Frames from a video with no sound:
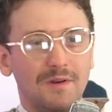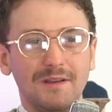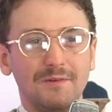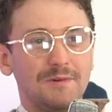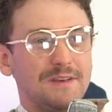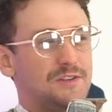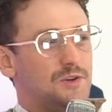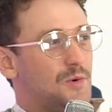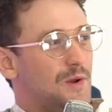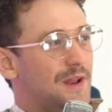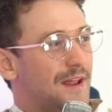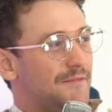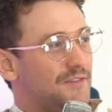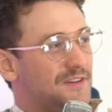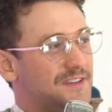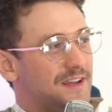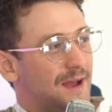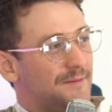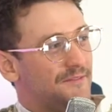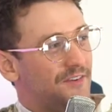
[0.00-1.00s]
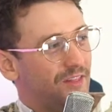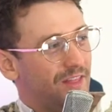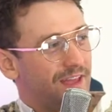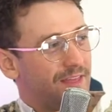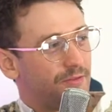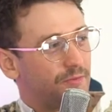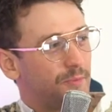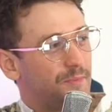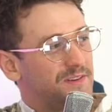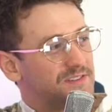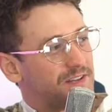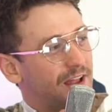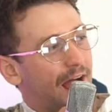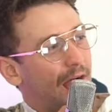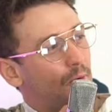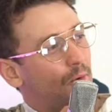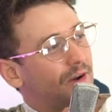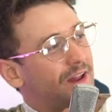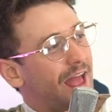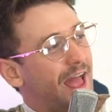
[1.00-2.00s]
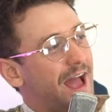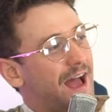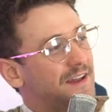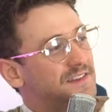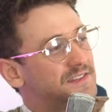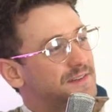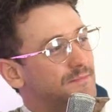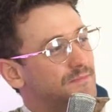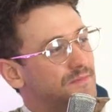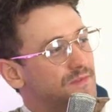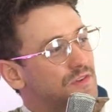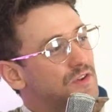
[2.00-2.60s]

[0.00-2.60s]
We do it every time, philanthropist. I want to add something